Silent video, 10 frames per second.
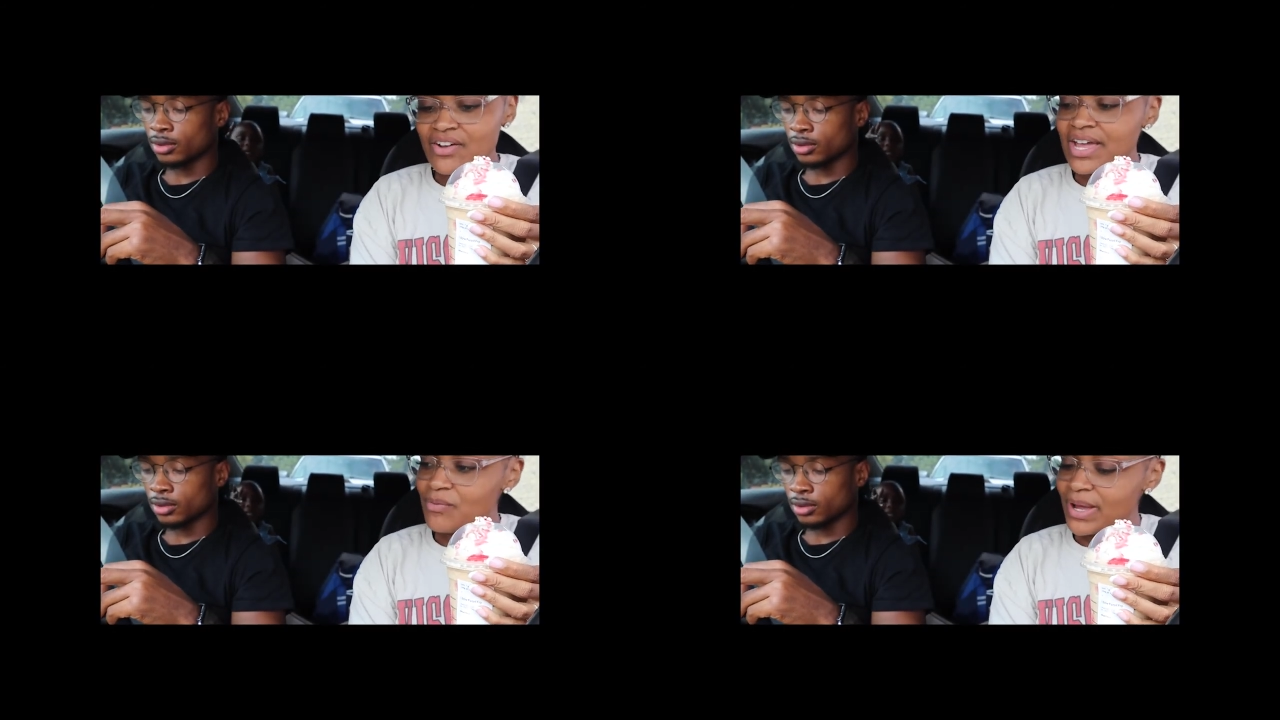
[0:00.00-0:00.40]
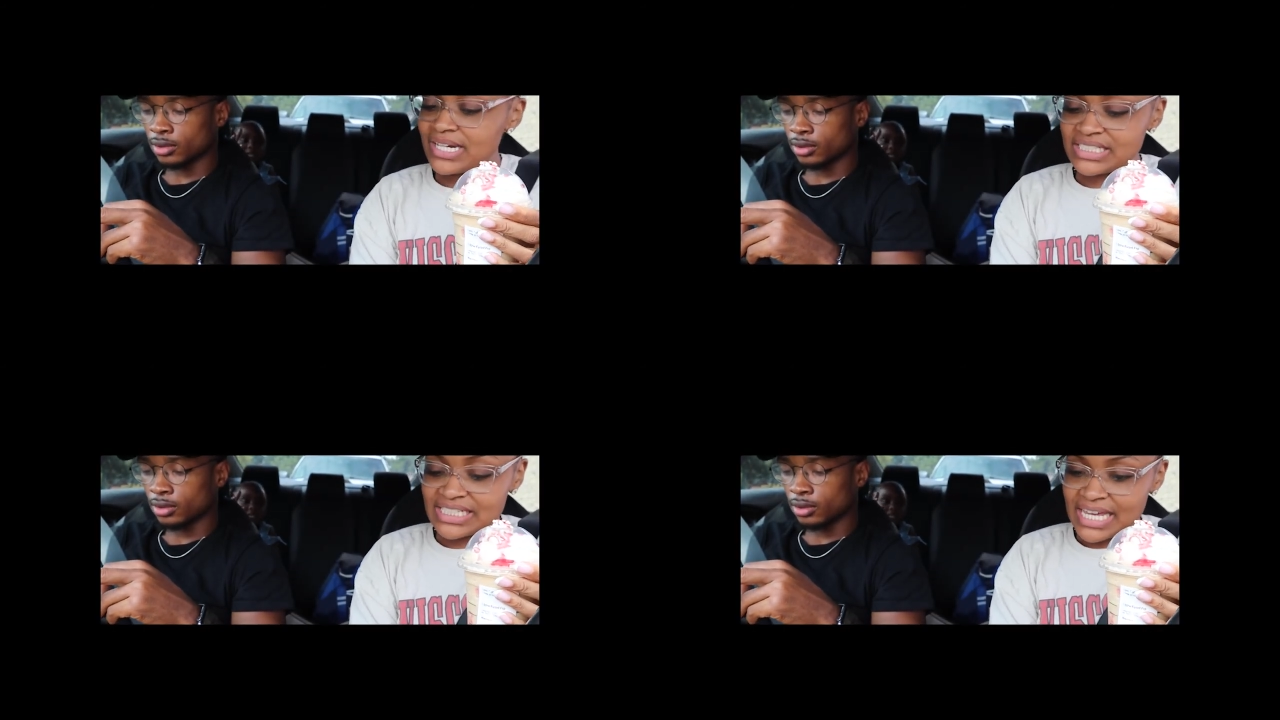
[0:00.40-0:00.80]
Speaker 1: Okay,
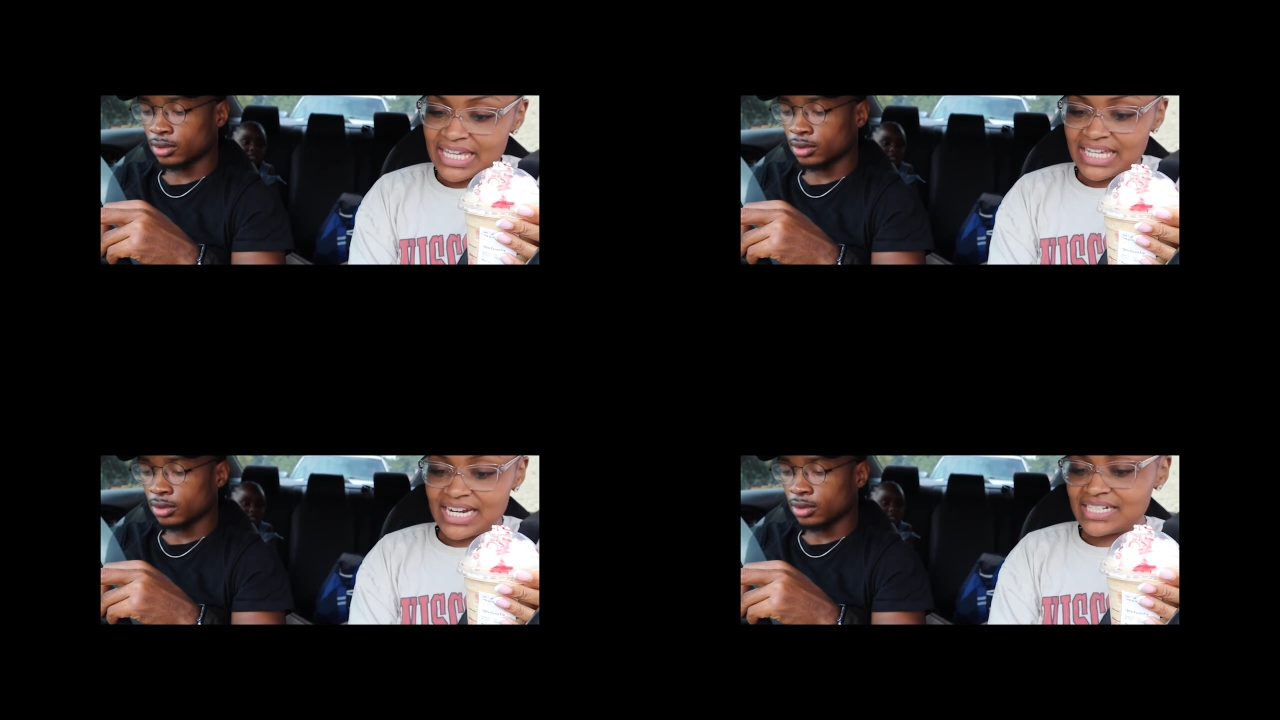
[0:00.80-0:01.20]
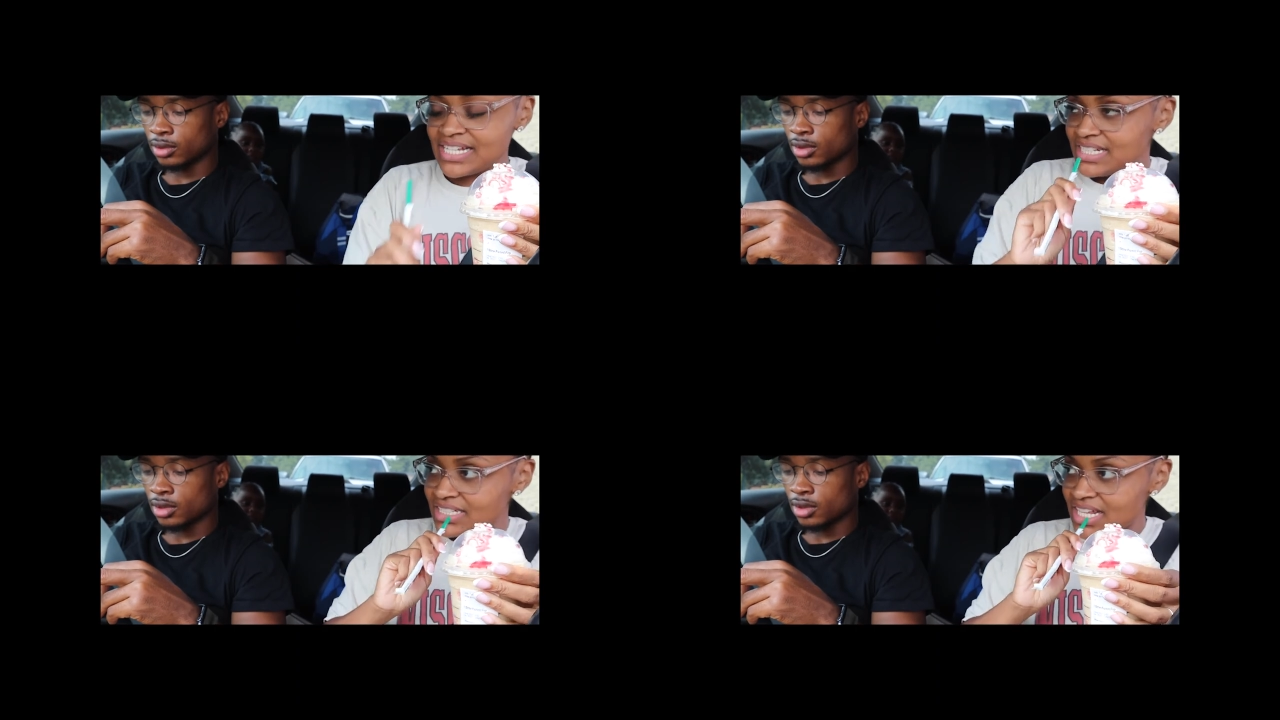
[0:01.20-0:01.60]
wait a second. Can I
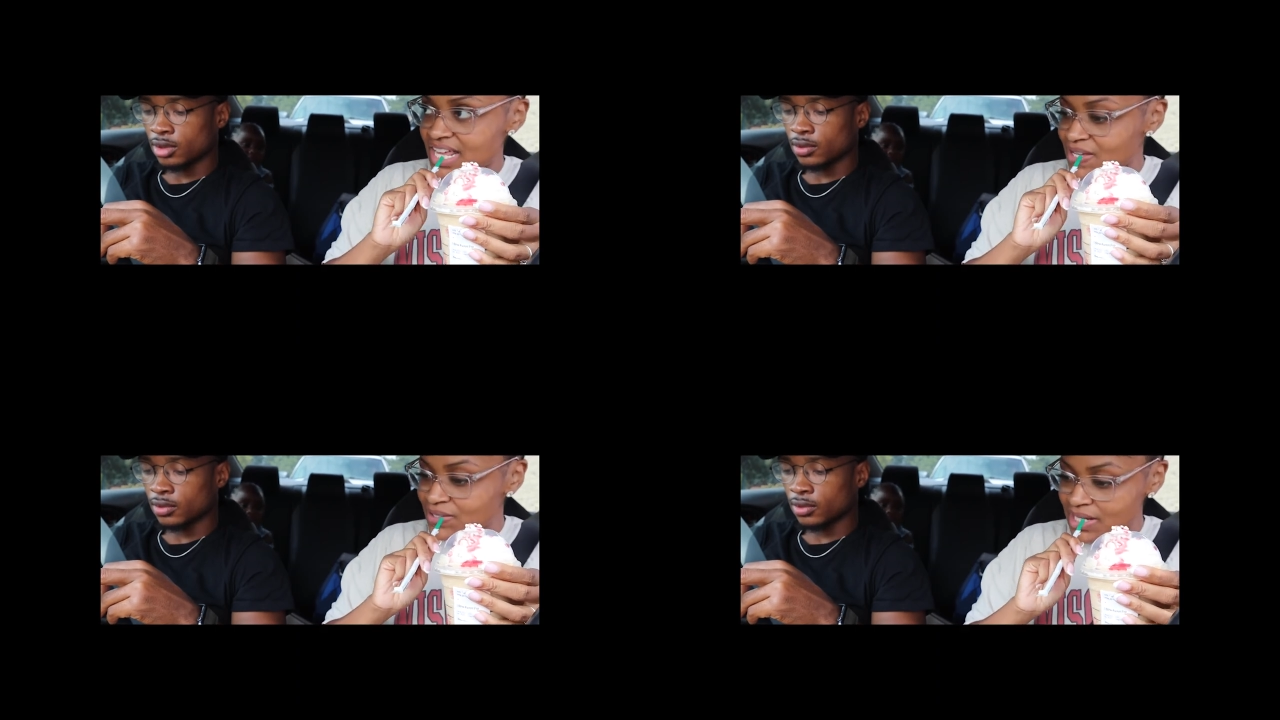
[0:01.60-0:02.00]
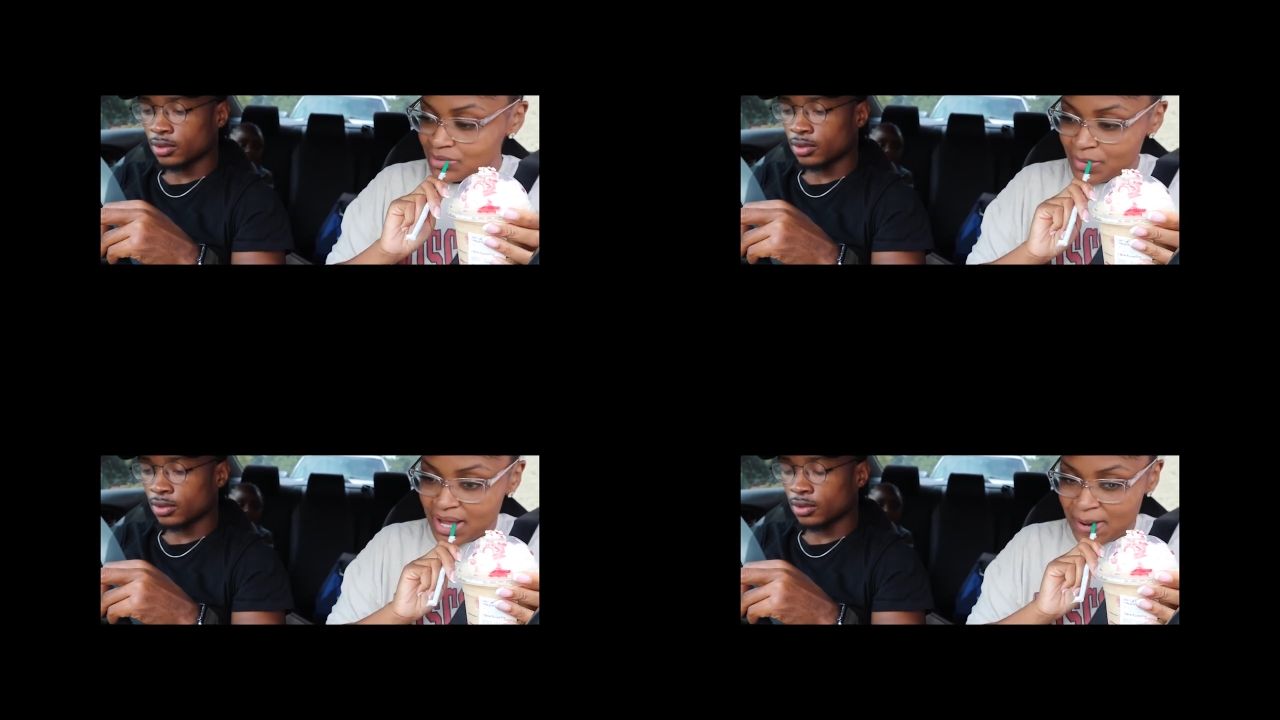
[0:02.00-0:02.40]
taste it? You
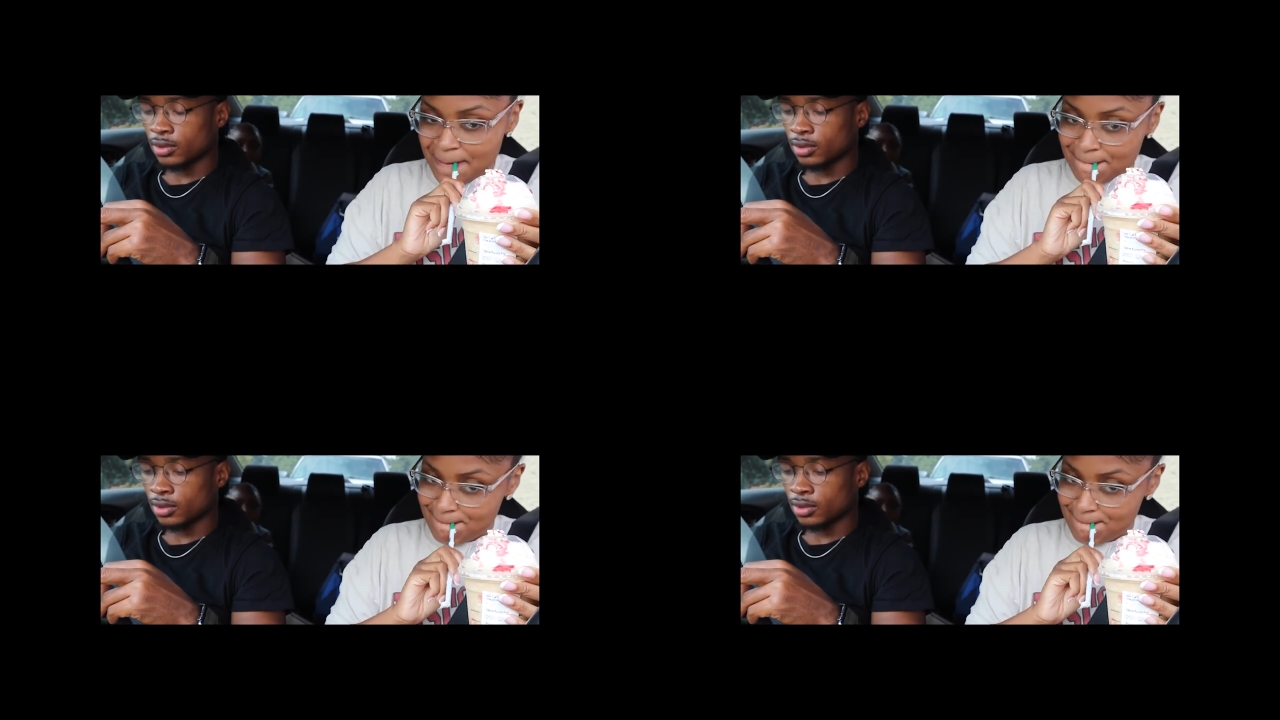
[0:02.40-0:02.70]
taste mine.